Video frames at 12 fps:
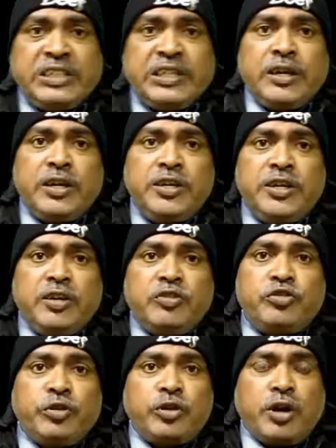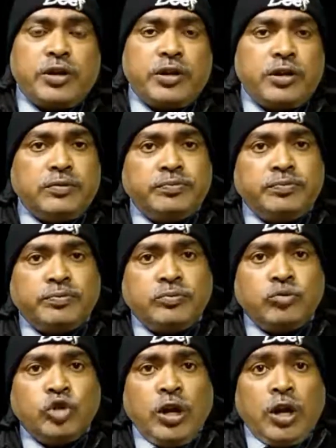channel Easy English Tutorial.
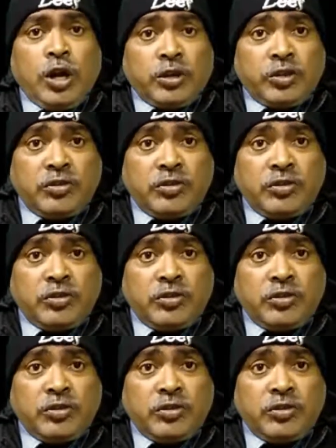This